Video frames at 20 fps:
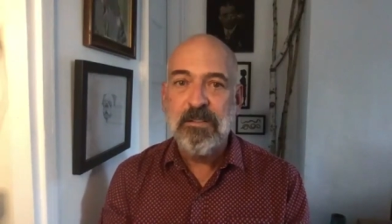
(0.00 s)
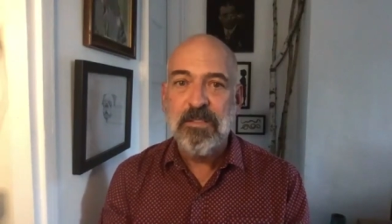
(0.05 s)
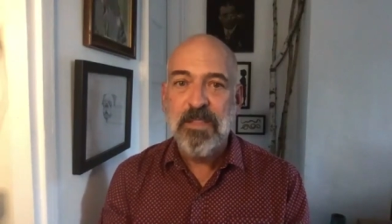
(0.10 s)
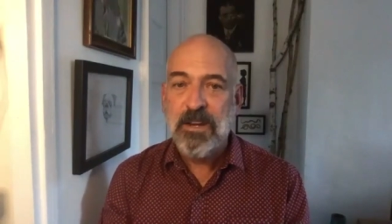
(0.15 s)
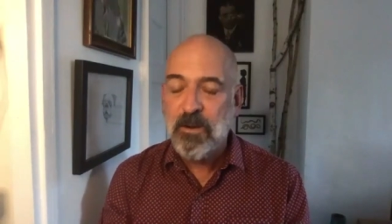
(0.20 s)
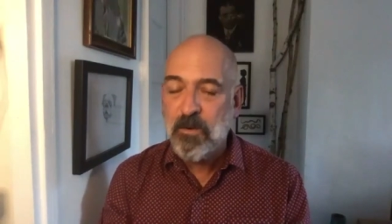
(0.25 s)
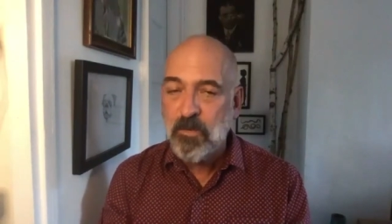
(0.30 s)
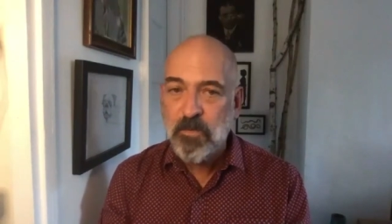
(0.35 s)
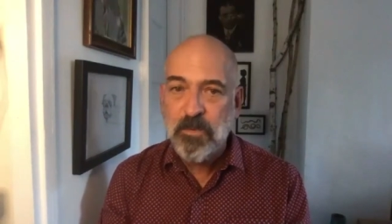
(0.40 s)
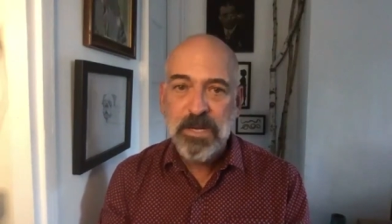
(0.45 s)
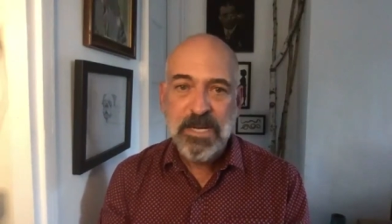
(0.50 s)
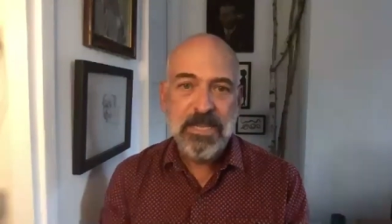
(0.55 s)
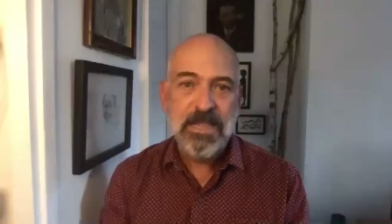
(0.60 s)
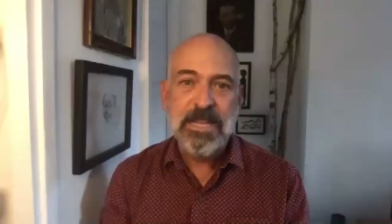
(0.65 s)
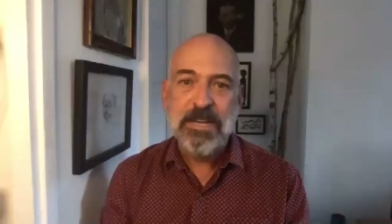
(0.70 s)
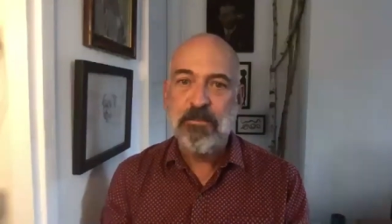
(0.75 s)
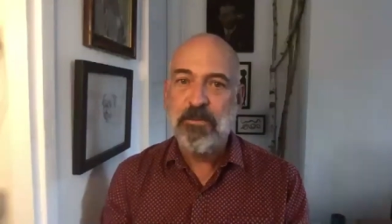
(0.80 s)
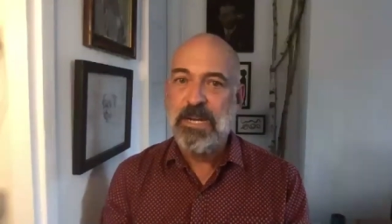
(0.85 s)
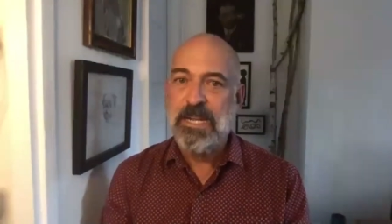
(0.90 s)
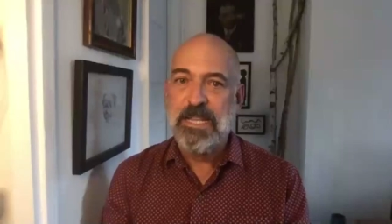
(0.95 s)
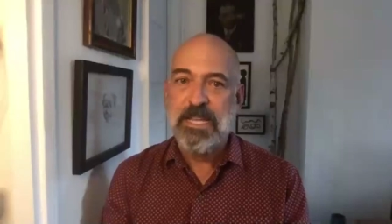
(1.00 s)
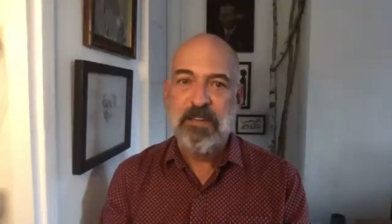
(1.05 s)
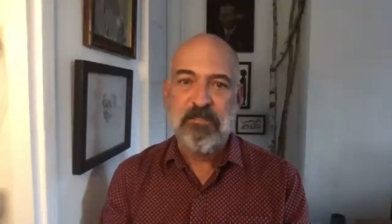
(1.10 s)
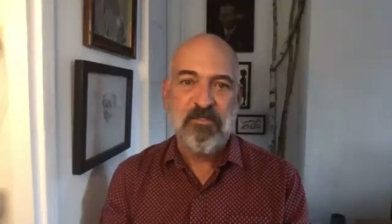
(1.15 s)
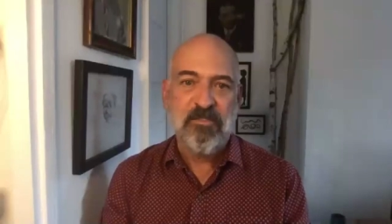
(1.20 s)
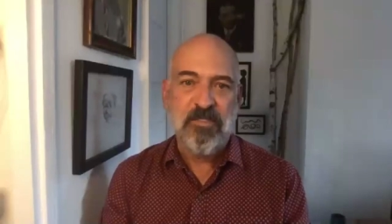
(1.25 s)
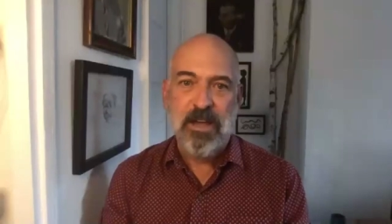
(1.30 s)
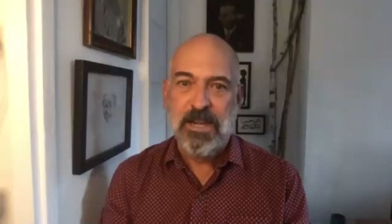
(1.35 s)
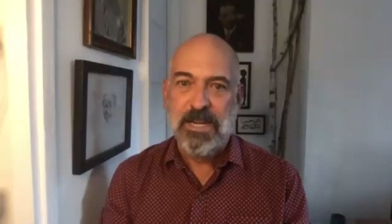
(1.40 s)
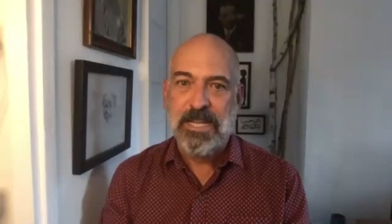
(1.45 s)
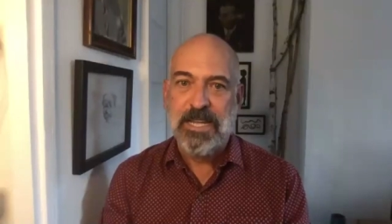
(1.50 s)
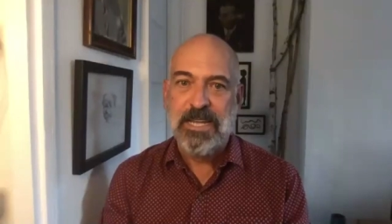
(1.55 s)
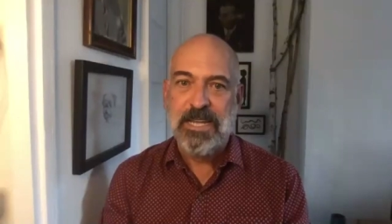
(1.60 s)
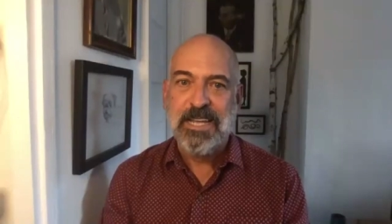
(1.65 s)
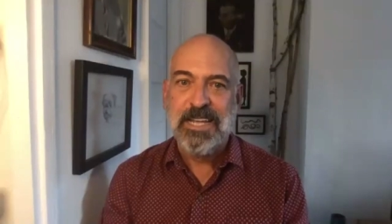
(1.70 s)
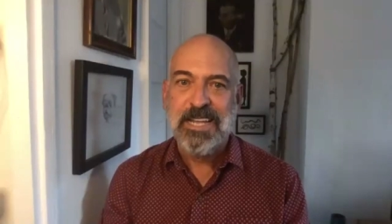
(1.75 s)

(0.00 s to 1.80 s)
that are really, really funny.